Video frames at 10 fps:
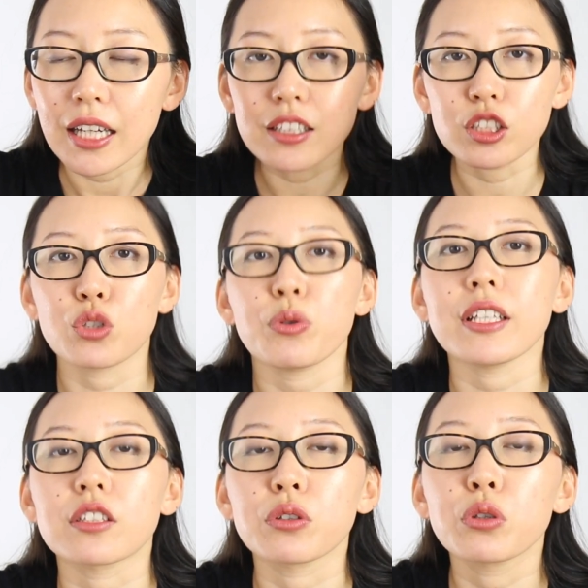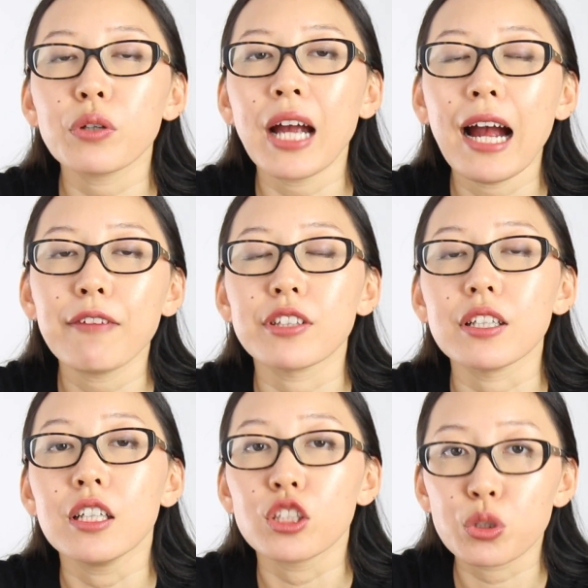in the street, so you don't have
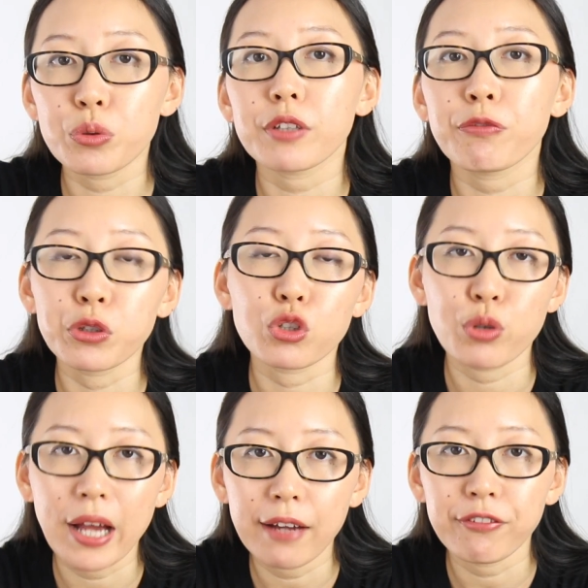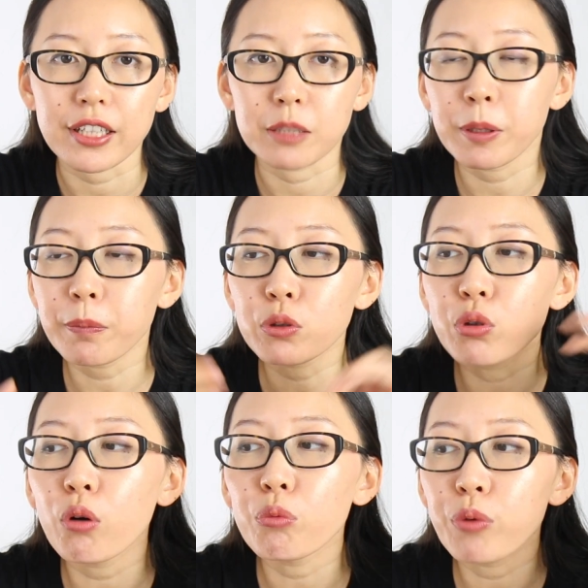the street food traffic. People
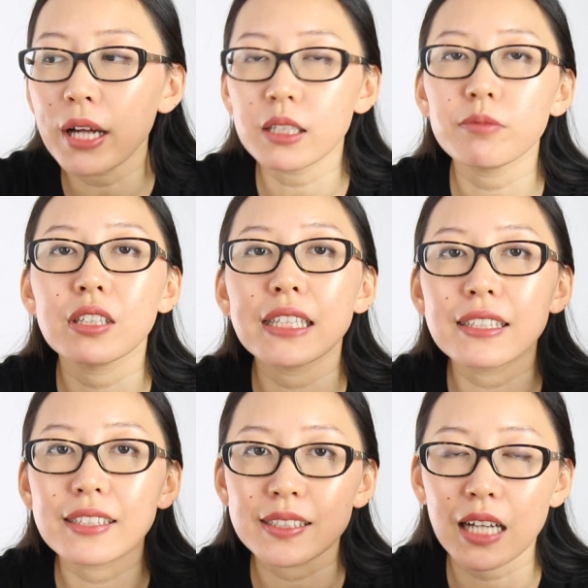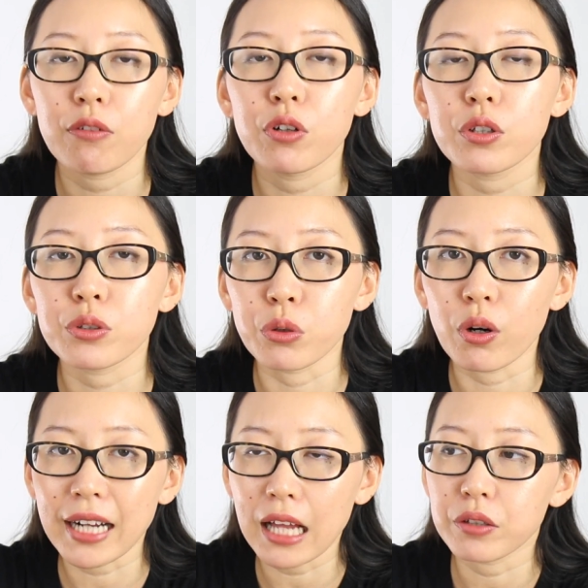don't randomly discover
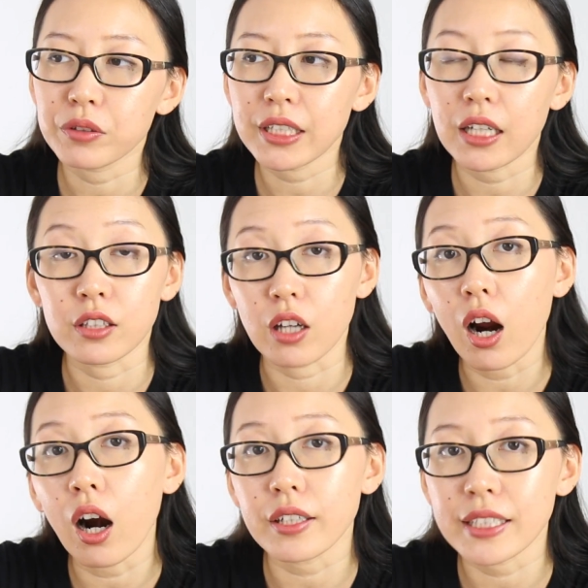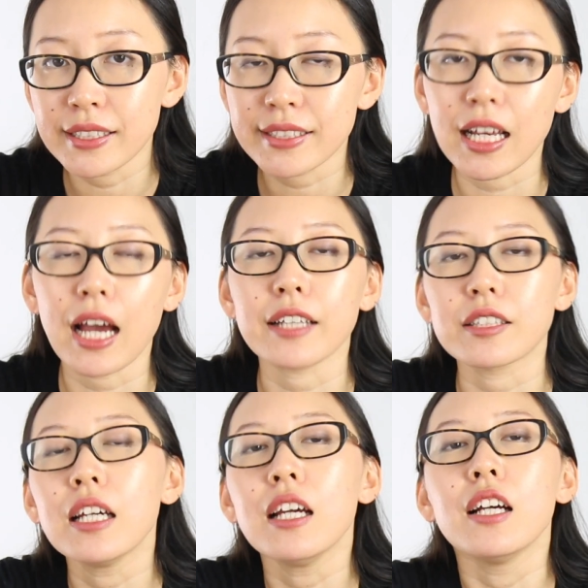your gallery and the art
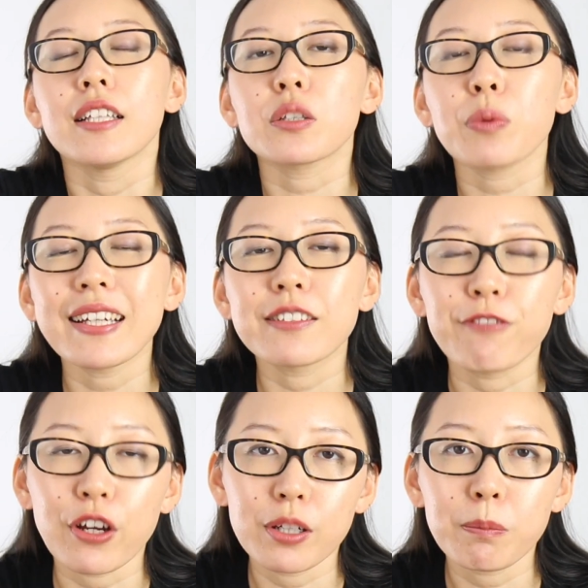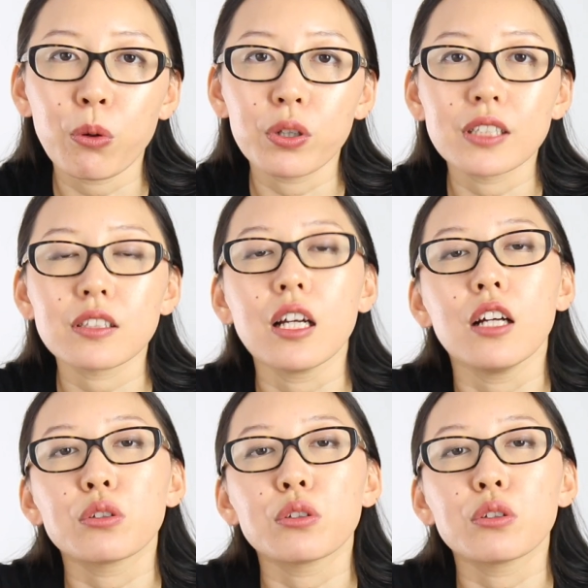inside. That's why it's very important